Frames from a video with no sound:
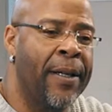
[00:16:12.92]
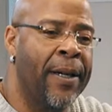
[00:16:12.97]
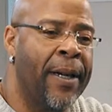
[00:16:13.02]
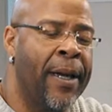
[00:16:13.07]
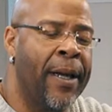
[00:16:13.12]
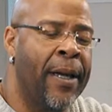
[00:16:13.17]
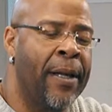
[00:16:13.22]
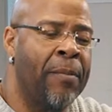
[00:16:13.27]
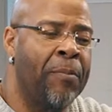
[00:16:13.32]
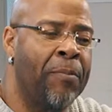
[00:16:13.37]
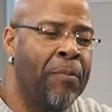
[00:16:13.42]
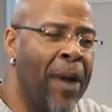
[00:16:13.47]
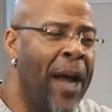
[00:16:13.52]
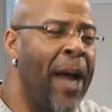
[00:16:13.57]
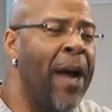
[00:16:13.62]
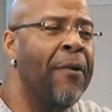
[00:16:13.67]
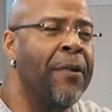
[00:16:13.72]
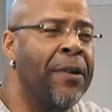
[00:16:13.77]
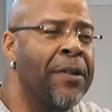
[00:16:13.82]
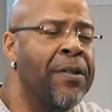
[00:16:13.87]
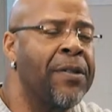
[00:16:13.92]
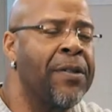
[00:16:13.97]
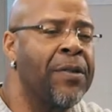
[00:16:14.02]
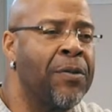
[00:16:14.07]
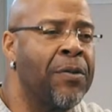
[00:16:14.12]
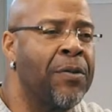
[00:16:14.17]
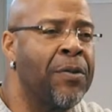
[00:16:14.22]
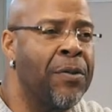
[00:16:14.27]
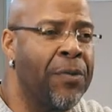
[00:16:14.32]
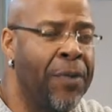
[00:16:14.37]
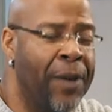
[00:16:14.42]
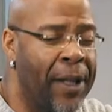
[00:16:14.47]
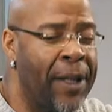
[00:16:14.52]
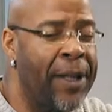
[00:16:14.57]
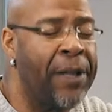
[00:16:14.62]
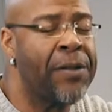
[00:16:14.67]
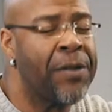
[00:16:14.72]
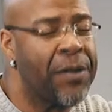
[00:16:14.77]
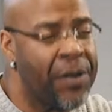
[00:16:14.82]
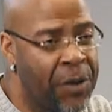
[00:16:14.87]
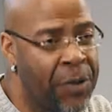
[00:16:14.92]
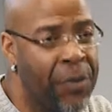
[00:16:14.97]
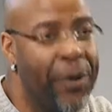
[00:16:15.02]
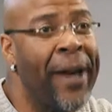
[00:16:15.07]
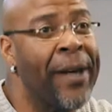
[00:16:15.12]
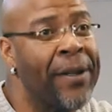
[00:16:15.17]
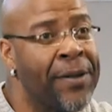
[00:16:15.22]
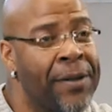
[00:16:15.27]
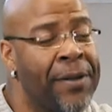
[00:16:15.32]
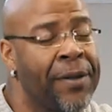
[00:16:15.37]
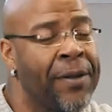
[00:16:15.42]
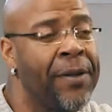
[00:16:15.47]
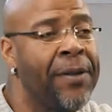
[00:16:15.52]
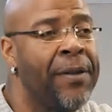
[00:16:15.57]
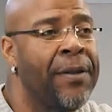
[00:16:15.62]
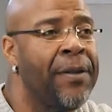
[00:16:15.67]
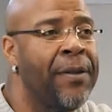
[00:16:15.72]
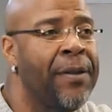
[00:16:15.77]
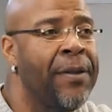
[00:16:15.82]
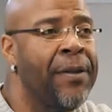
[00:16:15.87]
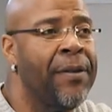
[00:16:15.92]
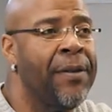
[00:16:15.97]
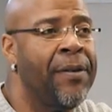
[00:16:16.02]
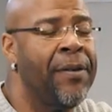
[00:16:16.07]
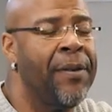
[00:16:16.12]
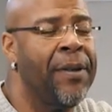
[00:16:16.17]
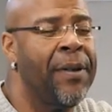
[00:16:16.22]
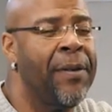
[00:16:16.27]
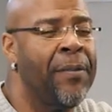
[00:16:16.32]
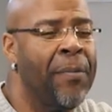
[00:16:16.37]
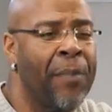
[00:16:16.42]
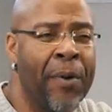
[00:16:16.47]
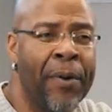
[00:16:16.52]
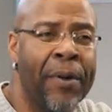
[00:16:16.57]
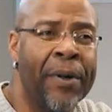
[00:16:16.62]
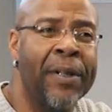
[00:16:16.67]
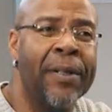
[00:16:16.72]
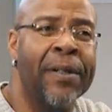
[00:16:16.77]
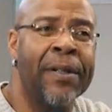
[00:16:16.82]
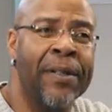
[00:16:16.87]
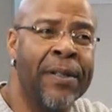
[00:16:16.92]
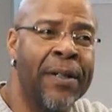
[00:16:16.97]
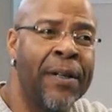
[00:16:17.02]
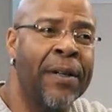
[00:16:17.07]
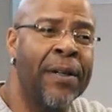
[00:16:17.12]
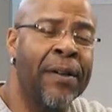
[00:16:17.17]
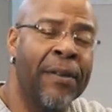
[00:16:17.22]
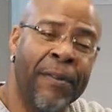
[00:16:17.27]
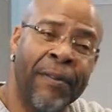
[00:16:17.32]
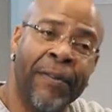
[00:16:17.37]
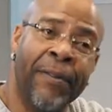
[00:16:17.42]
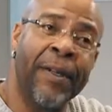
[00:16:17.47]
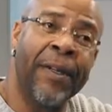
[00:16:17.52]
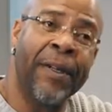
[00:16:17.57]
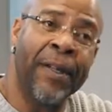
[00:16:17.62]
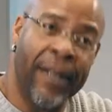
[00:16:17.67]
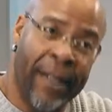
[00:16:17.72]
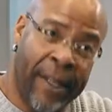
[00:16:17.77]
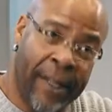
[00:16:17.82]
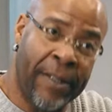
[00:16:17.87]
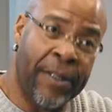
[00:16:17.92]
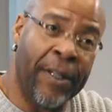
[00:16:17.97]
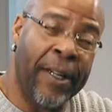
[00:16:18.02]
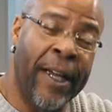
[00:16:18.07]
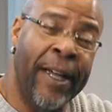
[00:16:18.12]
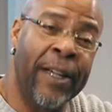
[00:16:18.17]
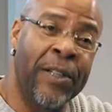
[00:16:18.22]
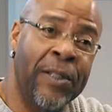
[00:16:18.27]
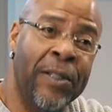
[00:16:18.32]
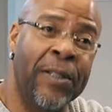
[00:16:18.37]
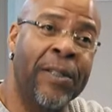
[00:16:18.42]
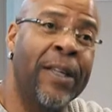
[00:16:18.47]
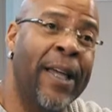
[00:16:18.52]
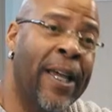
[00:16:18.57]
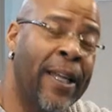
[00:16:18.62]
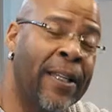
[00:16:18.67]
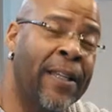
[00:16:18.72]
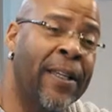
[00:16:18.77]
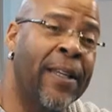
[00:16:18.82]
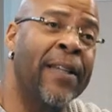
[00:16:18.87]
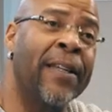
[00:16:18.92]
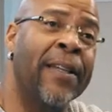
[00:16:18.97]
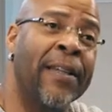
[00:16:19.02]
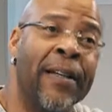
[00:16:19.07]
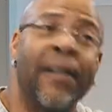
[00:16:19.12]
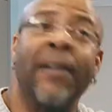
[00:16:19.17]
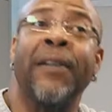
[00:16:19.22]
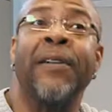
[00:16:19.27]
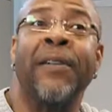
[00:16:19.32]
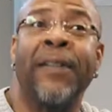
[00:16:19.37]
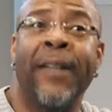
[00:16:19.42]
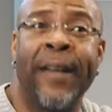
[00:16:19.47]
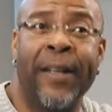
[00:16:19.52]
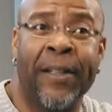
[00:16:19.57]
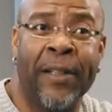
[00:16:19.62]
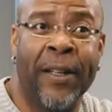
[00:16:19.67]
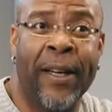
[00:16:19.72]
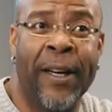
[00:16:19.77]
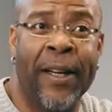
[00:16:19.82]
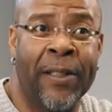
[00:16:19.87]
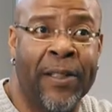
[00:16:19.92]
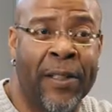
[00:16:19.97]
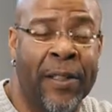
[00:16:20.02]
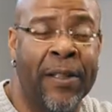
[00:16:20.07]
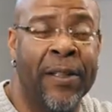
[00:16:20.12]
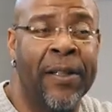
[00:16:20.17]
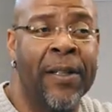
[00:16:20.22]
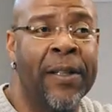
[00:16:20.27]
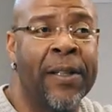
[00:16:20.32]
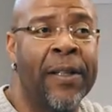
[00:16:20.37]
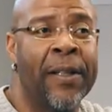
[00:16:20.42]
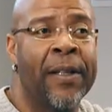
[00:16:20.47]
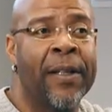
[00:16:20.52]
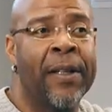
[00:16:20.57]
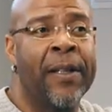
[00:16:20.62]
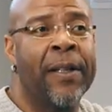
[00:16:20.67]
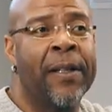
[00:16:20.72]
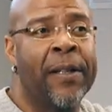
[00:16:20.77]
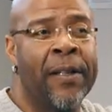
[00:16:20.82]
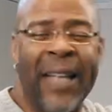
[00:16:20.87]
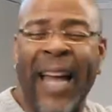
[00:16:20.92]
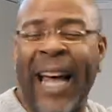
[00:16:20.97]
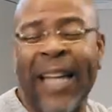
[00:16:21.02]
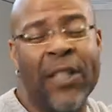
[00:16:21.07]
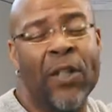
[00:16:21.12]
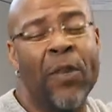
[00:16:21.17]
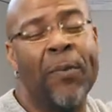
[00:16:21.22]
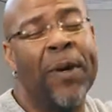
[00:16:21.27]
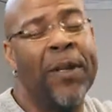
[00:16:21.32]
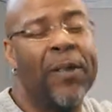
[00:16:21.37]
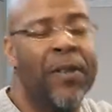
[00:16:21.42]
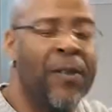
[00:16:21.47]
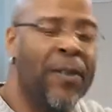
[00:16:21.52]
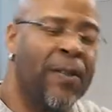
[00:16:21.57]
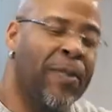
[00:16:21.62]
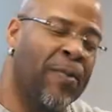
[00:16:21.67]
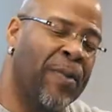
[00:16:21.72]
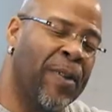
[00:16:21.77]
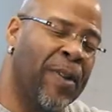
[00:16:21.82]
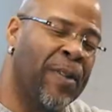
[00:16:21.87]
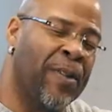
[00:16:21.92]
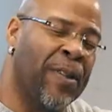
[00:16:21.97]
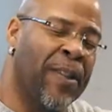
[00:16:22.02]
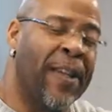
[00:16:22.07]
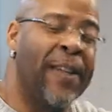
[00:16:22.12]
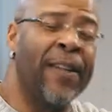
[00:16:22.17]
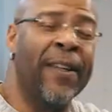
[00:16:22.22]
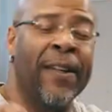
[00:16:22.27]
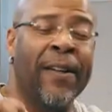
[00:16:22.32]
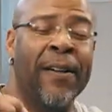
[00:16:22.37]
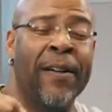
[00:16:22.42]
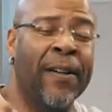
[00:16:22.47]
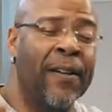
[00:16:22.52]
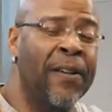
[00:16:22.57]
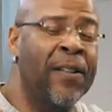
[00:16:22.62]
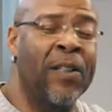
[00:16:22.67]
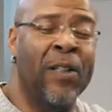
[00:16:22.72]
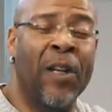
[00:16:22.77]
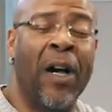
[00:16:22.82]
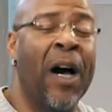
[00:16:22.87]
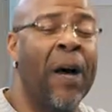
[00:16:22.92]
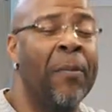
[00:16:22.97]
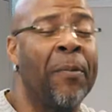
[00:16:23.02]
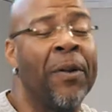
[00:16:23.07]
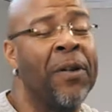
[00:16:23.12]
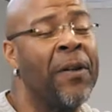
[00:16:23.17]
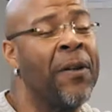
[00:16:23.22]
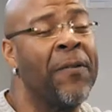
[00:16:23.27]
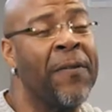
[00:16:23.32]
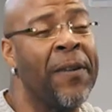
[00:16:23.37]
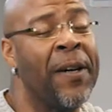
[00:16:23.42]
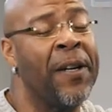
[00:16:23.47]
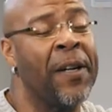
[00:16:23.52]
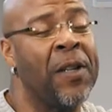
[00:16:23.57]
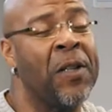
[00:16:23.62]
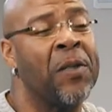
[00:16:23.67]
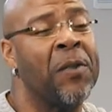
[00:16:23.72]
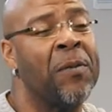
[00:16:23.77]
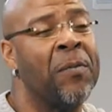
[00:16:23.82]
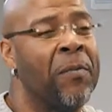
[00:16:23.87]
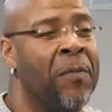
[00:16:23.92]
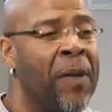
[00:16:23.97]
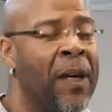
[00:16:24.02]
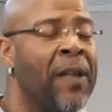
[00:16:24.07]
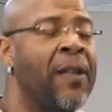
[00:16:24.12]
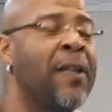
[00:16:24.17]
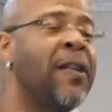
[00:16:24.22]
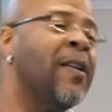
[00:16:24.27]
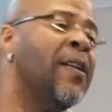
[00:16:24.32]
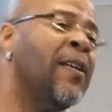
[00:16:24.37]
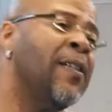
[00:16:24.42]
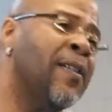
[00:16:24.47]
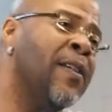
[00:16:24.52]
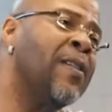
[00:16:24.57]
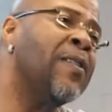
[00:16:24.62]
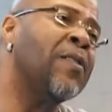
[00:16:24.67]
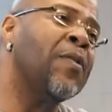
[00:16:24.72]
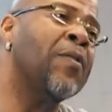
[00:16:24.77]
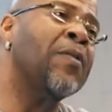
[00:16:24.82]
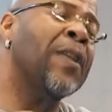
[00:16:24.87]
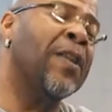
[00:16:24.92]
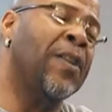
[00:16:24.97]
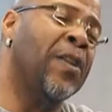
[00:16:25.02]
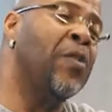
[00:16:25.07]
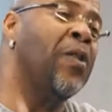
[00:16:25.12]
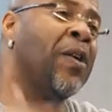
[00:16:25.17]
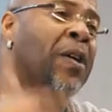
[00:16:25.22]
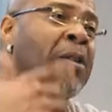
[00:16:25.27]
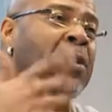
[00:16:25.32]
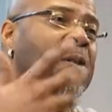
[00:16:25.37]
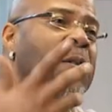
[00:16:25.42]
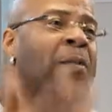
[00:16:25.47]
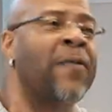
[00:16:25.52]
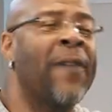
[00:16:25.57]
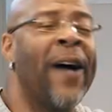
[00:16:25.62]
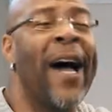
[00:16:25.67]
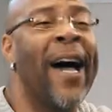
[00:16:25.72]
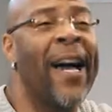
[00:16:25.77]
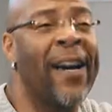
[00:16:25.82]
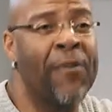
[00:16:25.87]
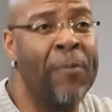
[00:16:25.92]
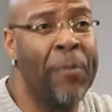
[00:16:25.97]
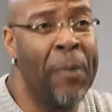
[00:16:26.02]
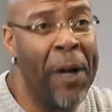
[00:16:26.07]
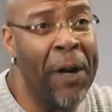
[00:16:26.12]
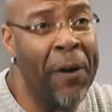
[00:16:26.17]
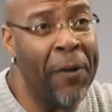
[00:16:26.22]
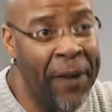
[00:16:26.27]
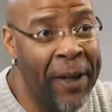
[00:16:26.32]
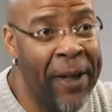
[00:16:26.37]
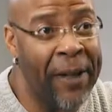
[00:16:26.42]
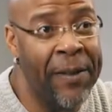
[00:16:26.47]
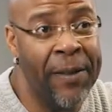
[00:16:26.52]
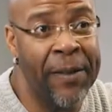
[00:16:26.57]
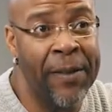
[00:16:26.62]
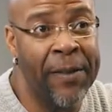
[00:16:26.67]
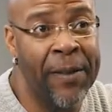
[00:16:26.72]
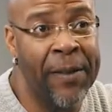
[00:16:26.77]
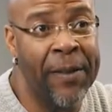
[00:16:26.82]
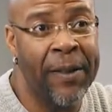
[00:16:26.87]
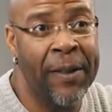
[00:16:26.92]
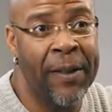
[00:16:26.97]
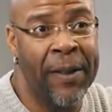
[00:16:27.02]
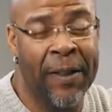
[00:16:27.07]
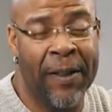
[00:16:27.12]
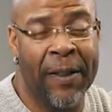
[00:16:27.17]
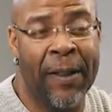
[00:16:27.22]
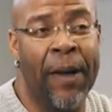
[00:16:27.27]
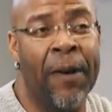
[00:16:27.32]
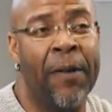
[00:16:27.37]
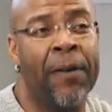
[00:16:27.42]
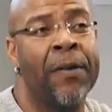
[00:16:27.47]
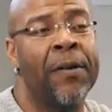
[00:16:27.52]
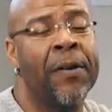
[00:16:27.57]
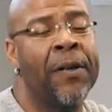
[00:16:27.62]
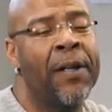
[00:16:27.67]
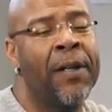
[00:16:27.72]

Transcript: And parents really stressed the importance of education and getting a good education. Not so much as getting a good job when you finish, but just so that you can survive, period. You know,